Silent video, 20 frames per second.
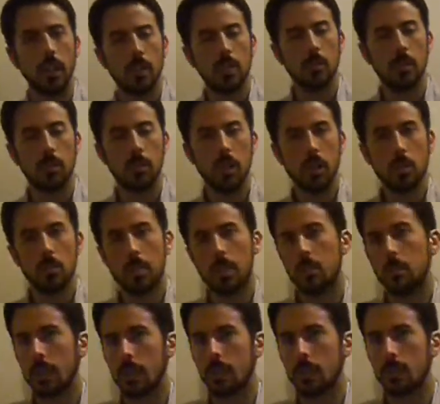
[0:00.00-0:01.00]
I know quite a bit
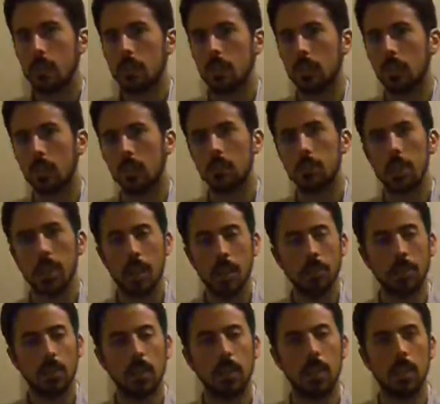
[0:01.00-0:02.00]
about Australia, but I
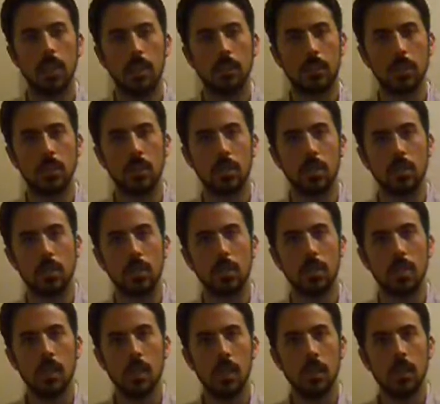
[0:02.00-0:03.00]
have a lot left to learn.
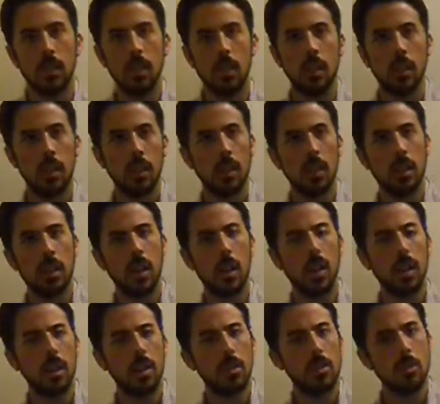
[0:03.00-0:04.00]

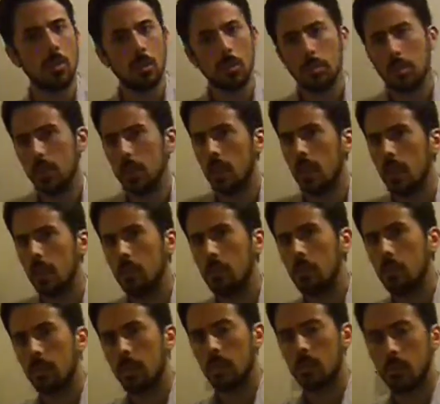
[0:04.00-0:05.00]
I normally keep
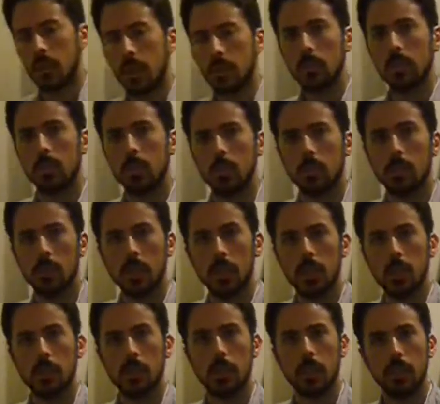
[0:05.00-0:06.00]
a travelogue while
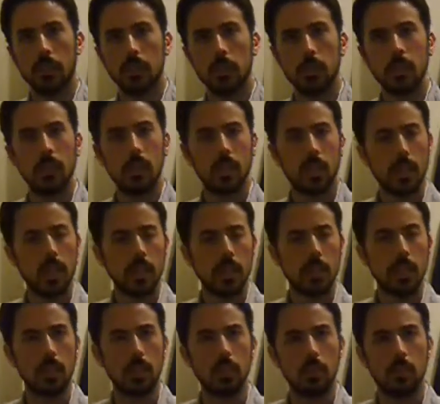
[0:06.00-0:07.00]
I travel, and that's
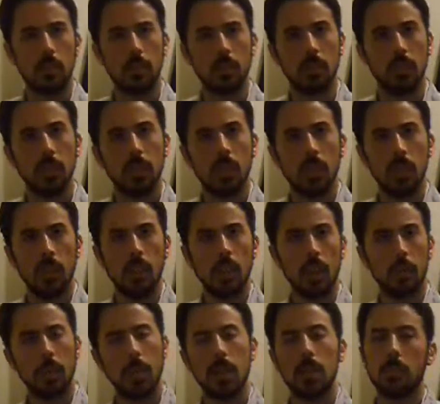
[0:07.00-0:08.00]
like a journal.
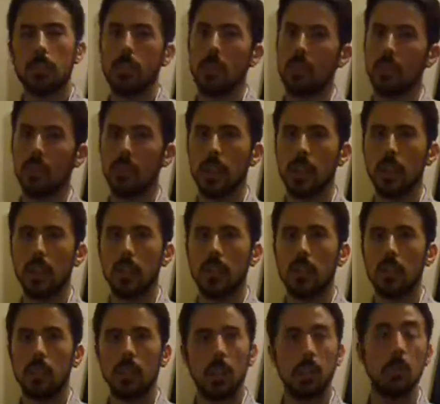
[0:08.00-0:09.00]
I'm getting pretty good at it.
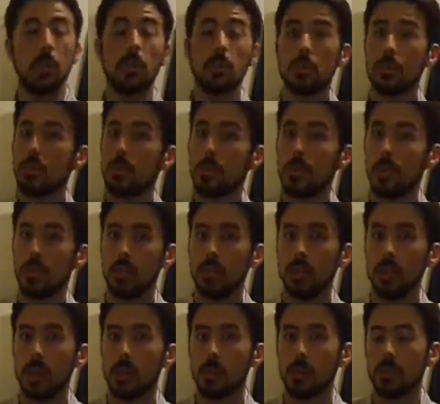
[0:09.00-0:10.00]
I'm also a pretty
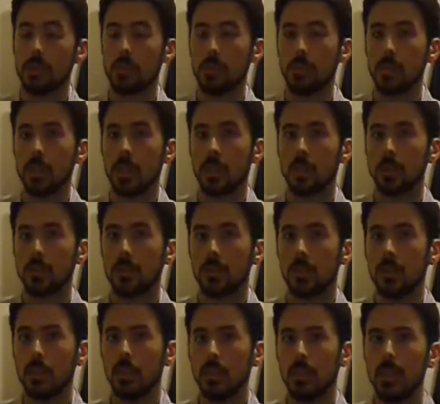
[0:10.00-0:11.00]
good amateur photographer.
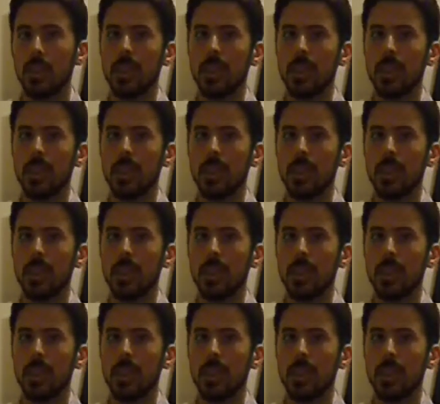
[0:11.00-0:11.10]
